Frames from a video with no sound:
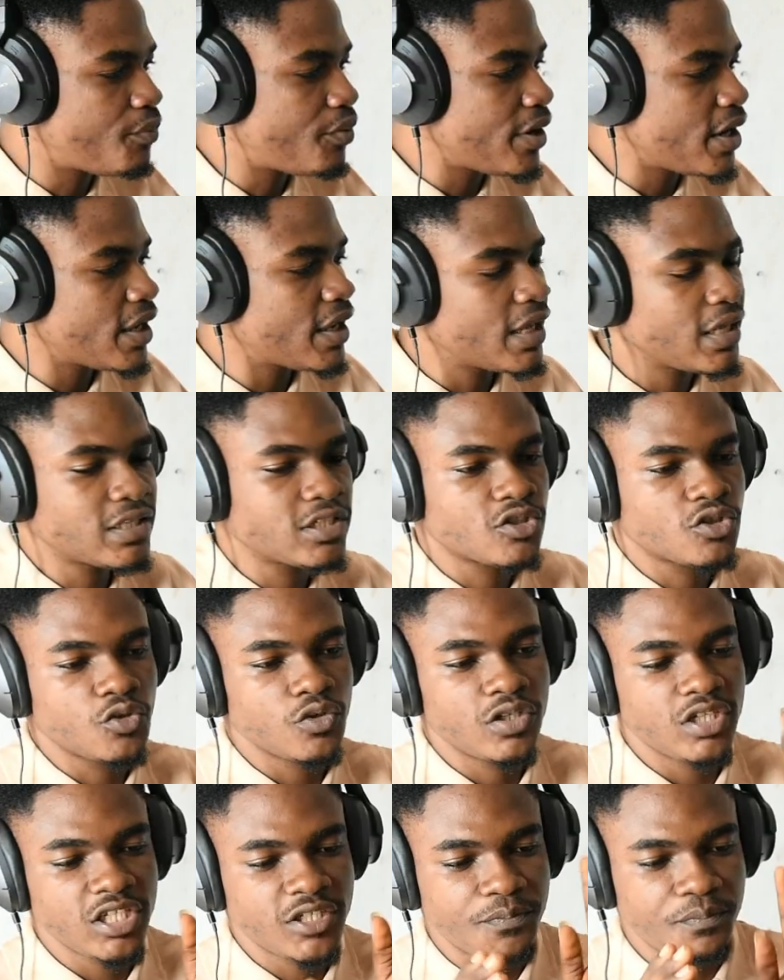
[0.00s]
bring it to
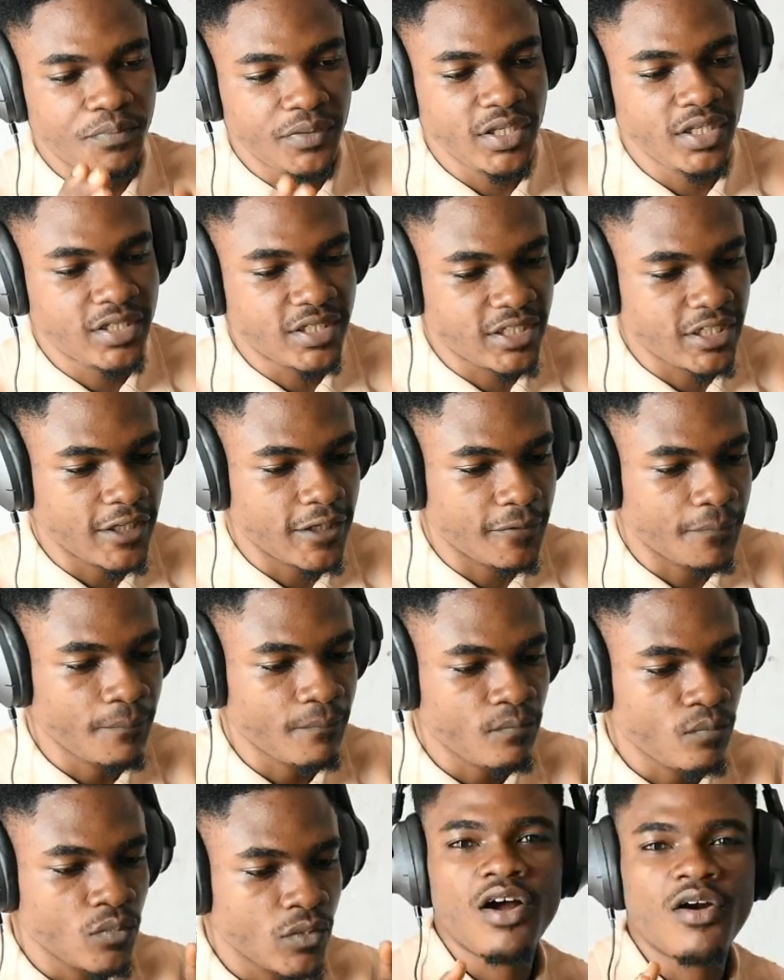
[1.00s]
this PC?
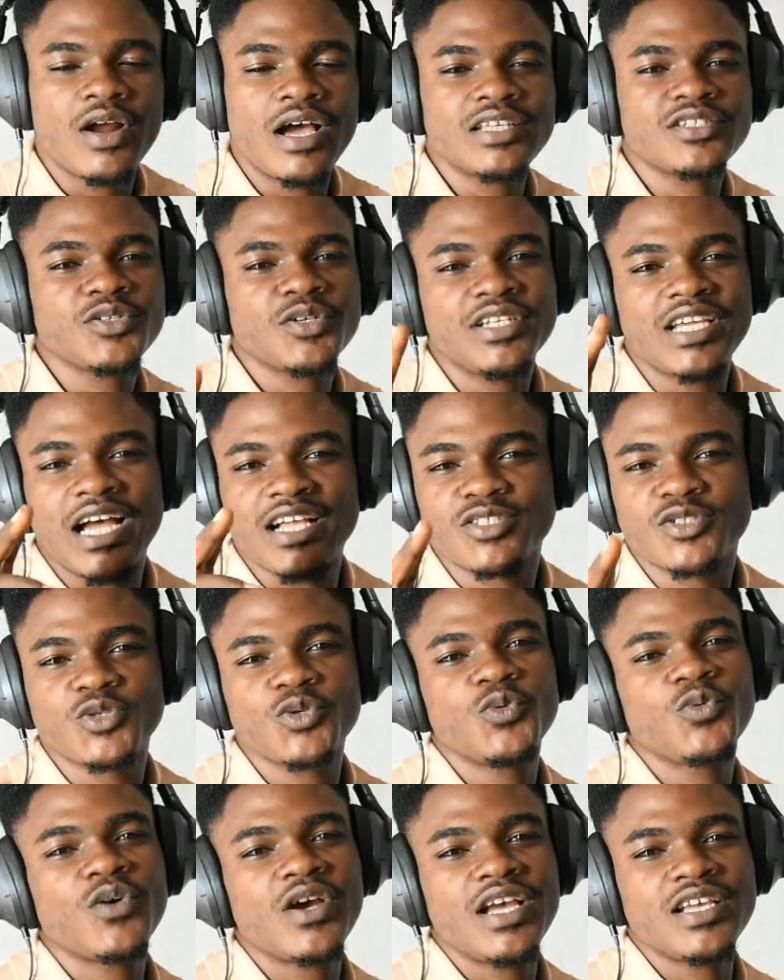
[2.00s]
All right, so there are two
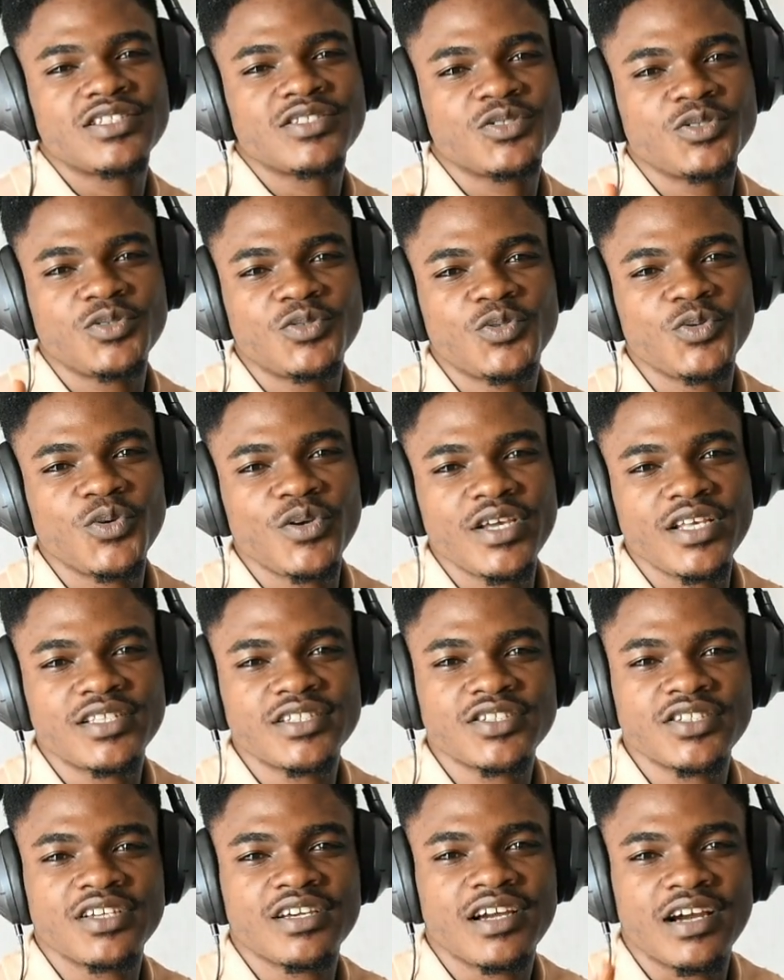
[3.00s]
ways to do it.
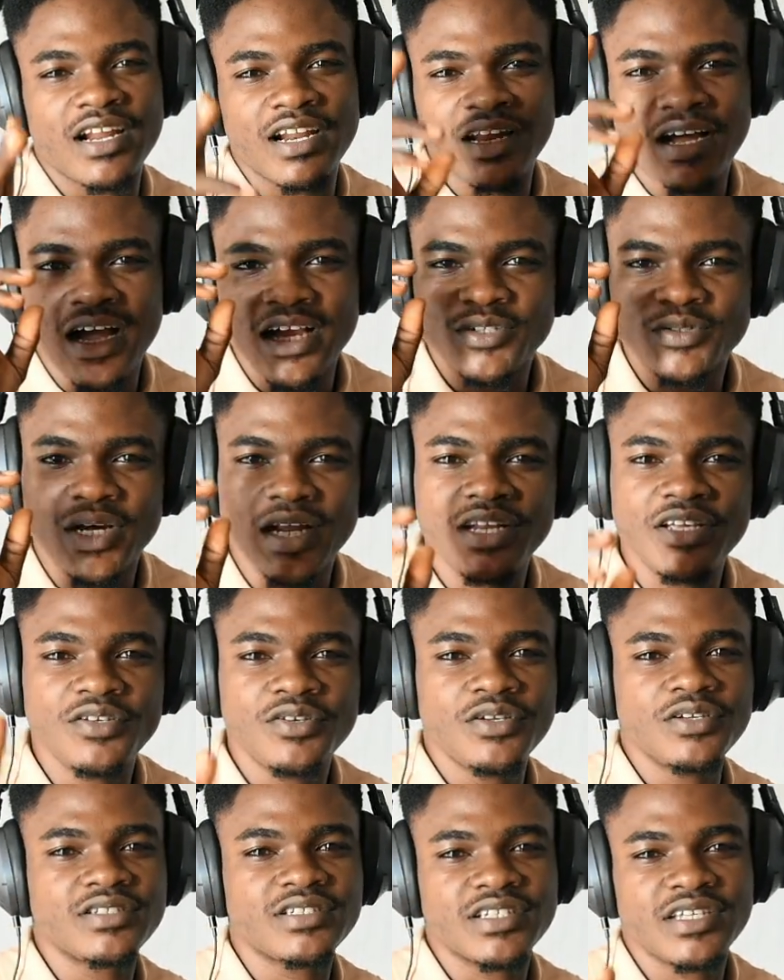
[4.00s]
You can actually
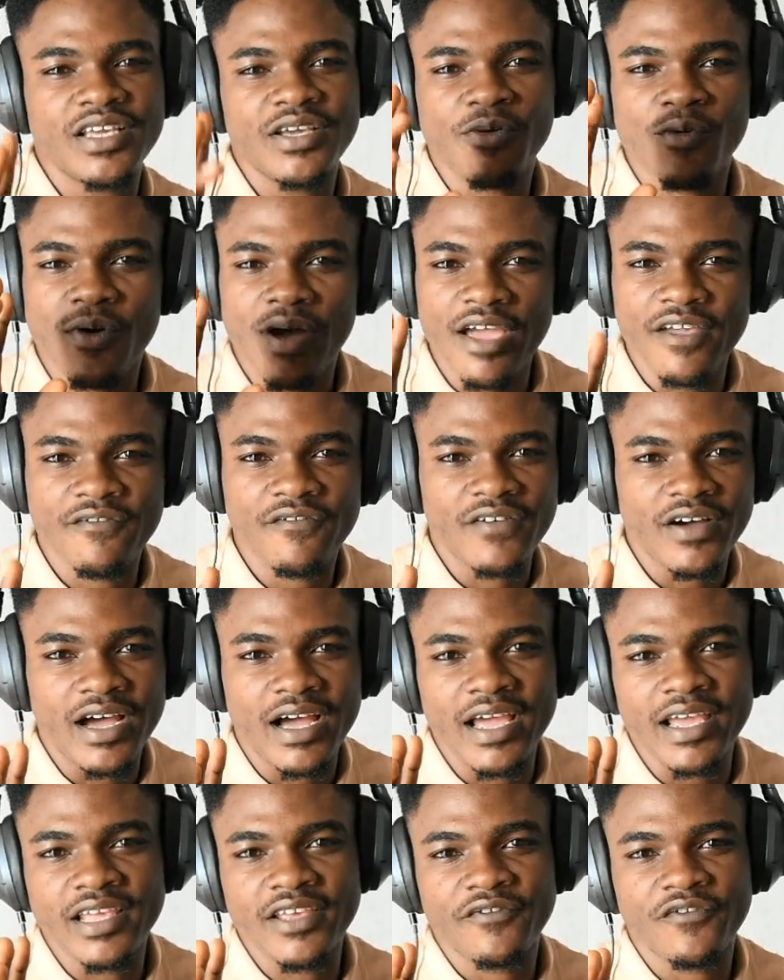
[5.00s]
use a
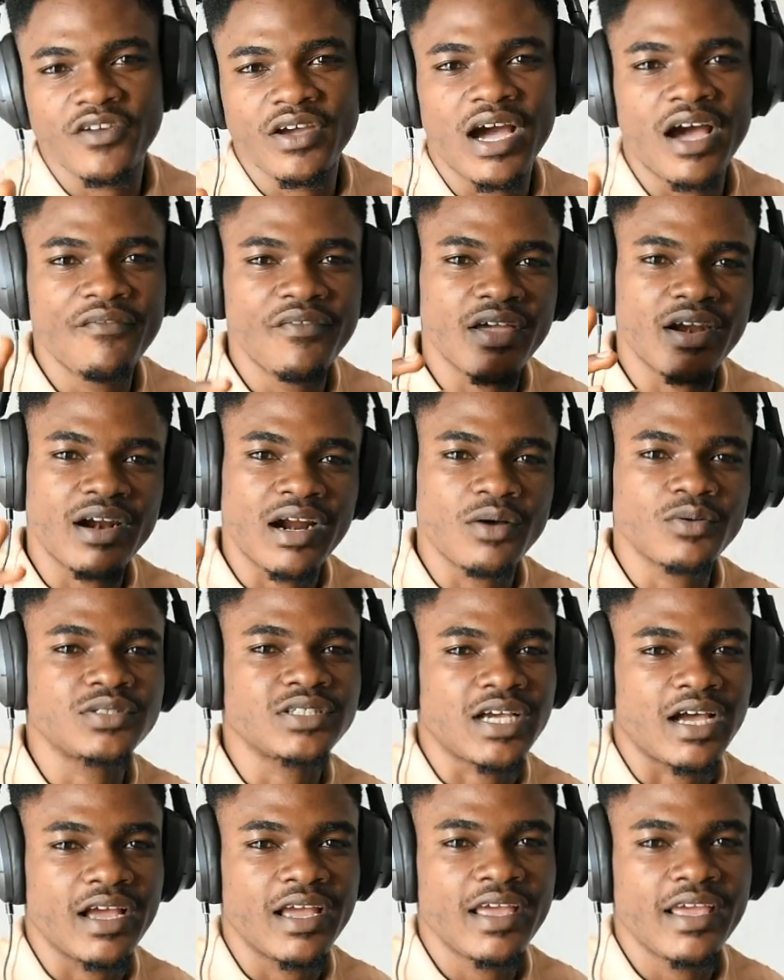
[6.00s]
Wi-Fi if you have a
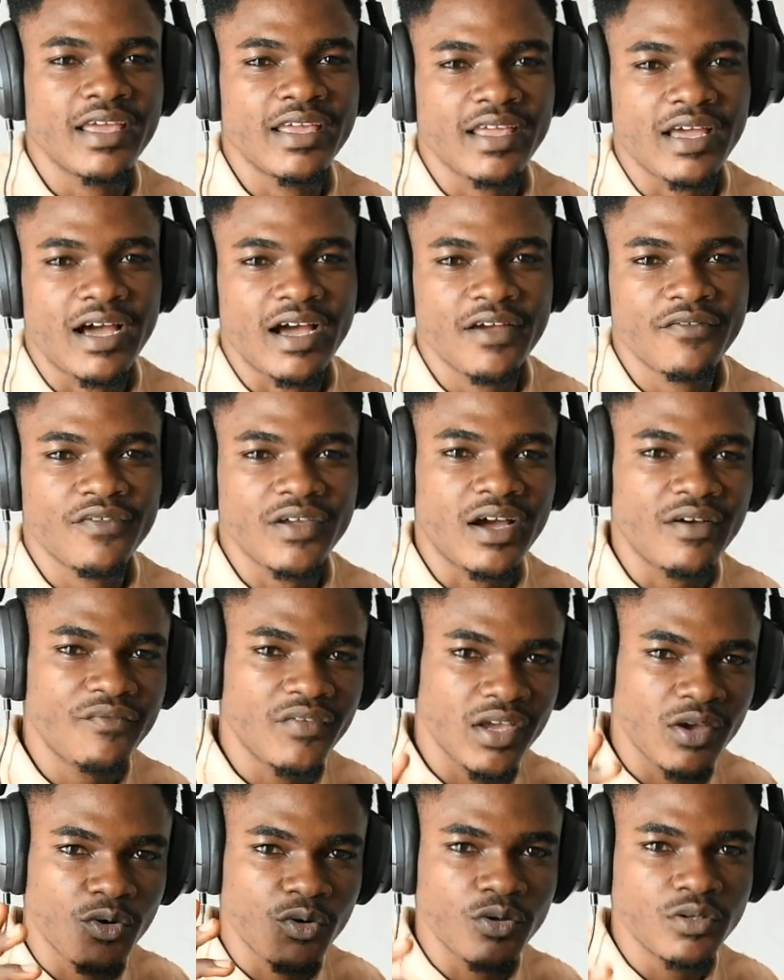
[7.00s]
router. Yeah, if you have
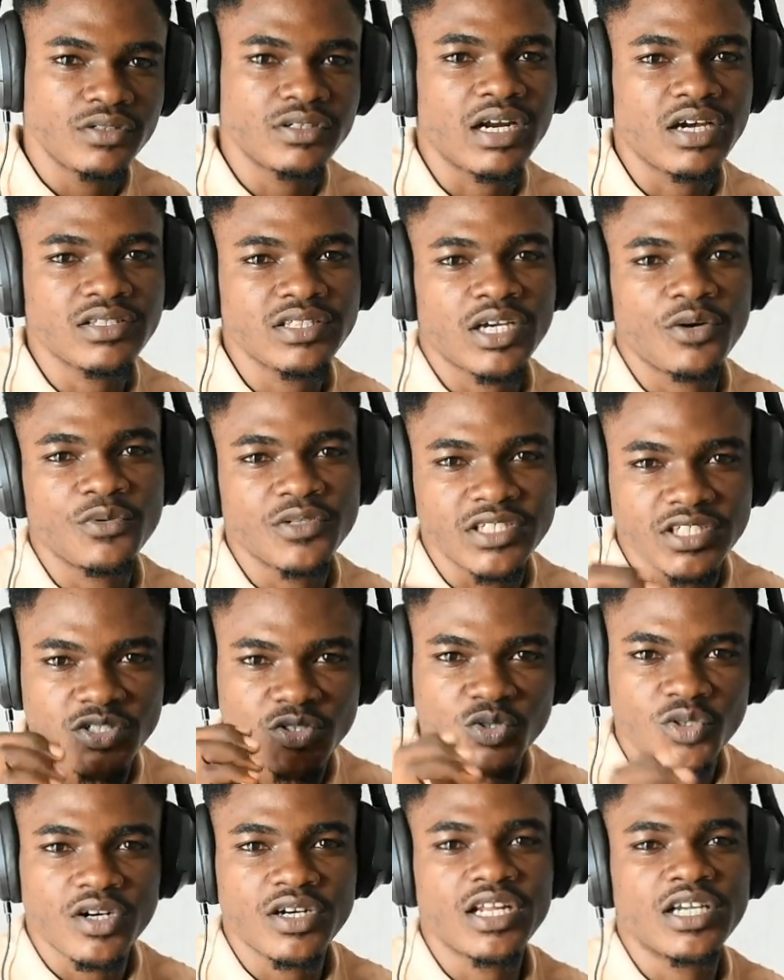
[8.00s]
a good router with a
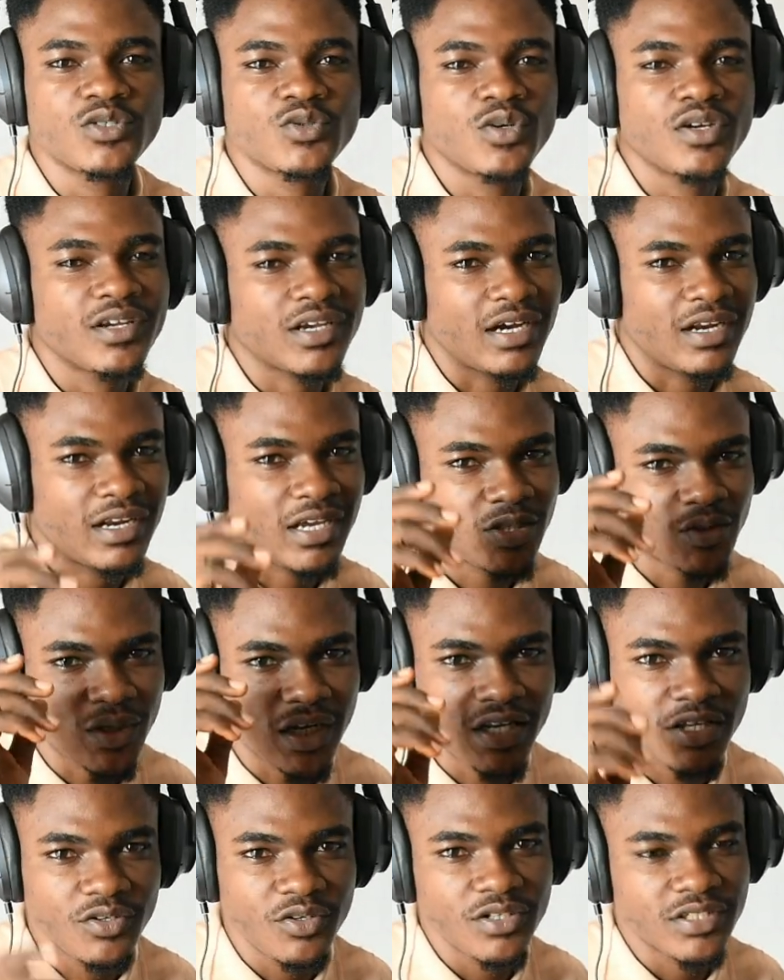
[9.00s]
strong network, you can
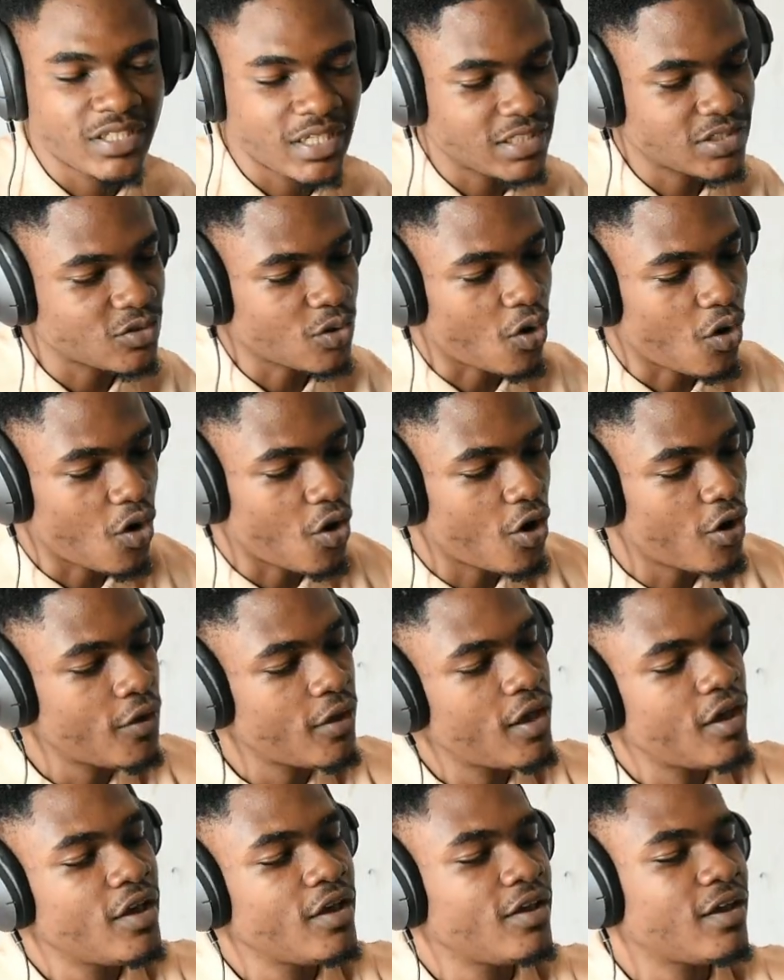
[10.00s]
actually use it, or
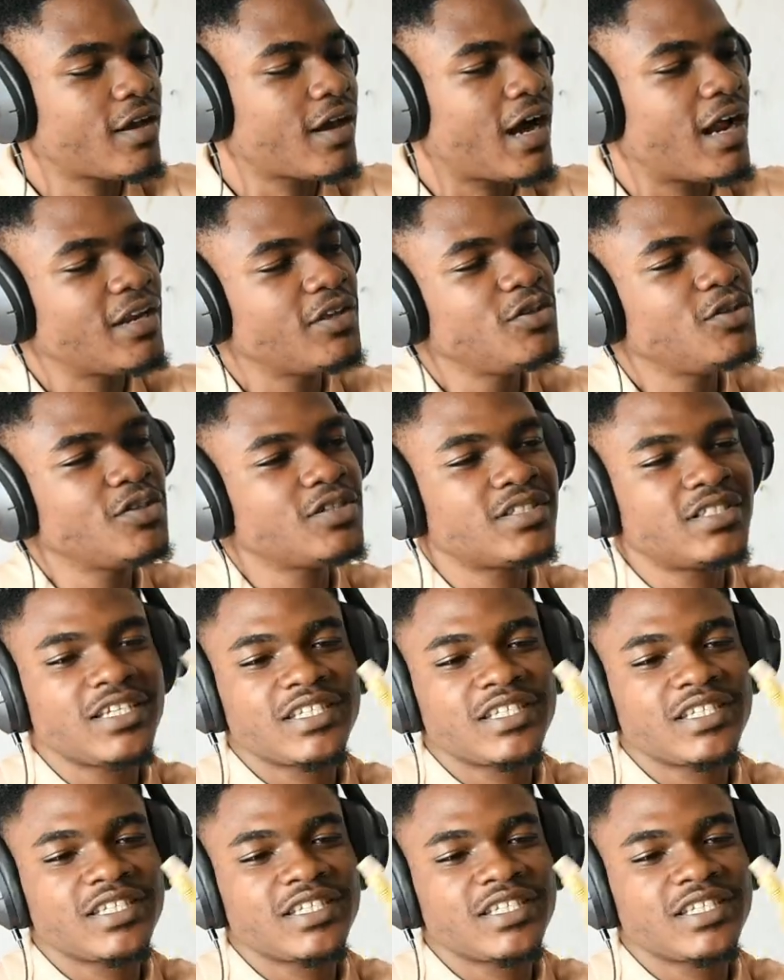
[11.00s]
you can use